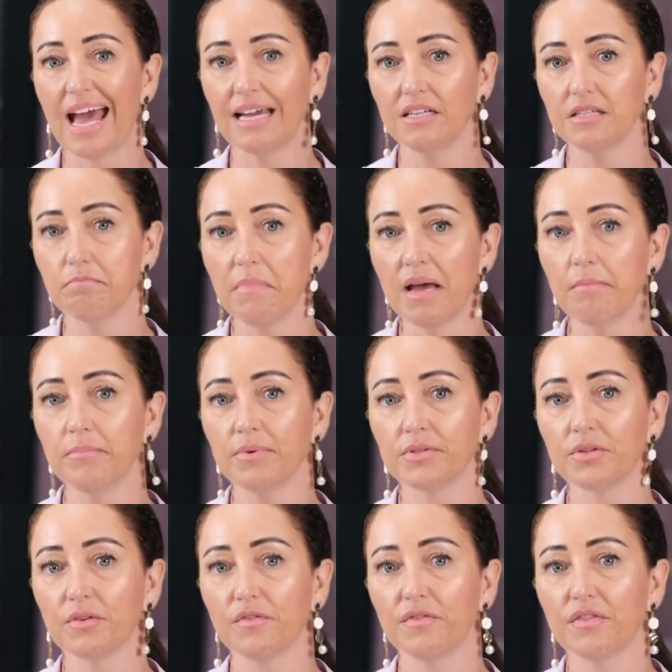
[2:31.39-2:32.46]
eight
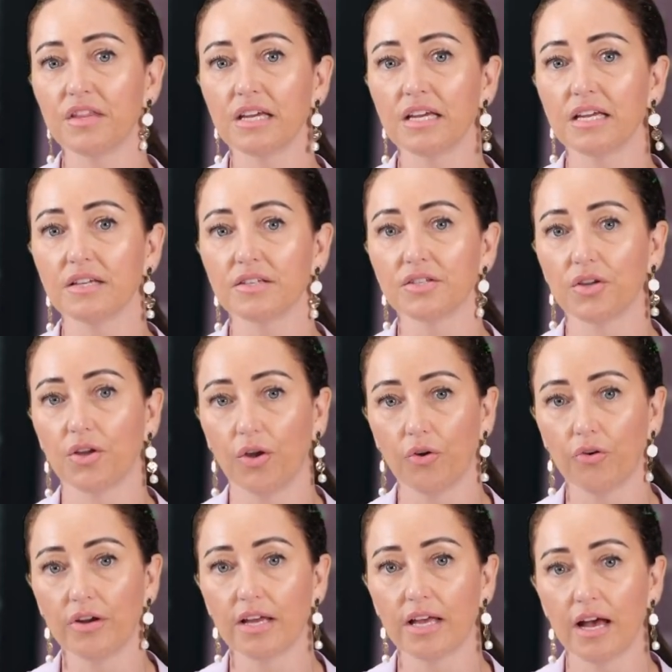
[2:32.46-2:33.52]
members of the Security